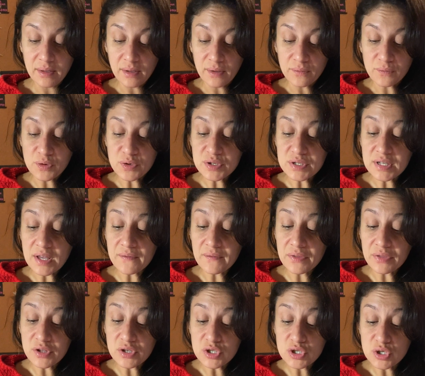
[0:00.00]
Verse 7,
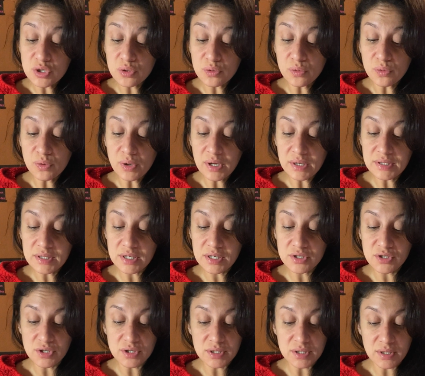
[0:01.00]
the 2
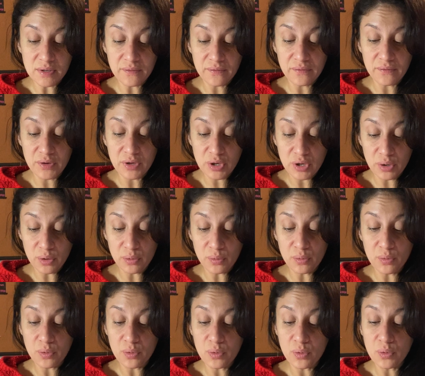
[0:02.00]
contingents of
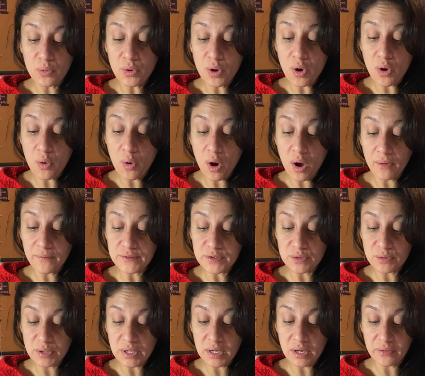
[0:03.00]
you who go off
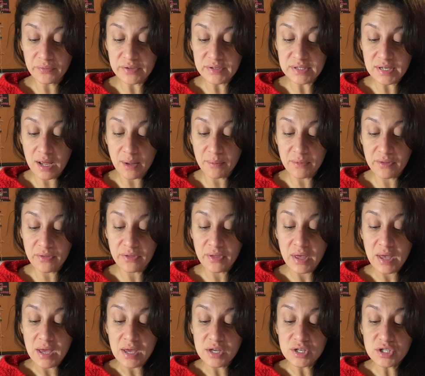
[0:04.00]
duty on the Sabbath
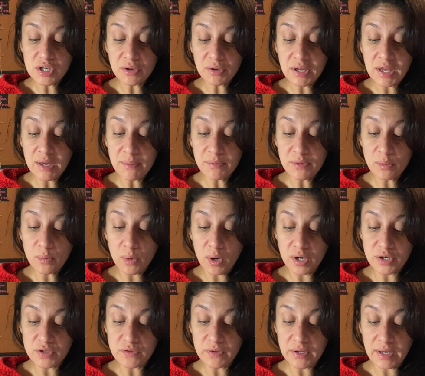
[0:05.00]
shall keep the
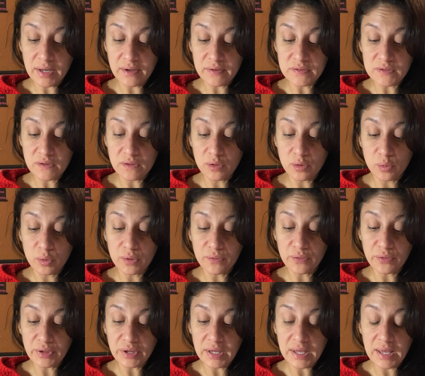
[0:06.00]
watch of the house of the Lord for
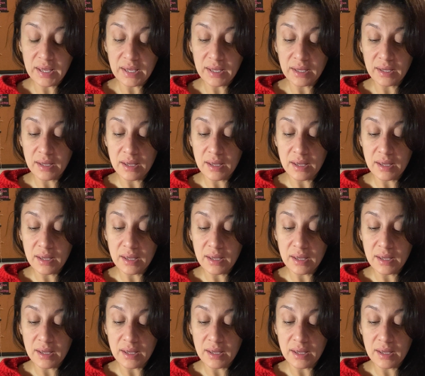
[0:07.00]
the king.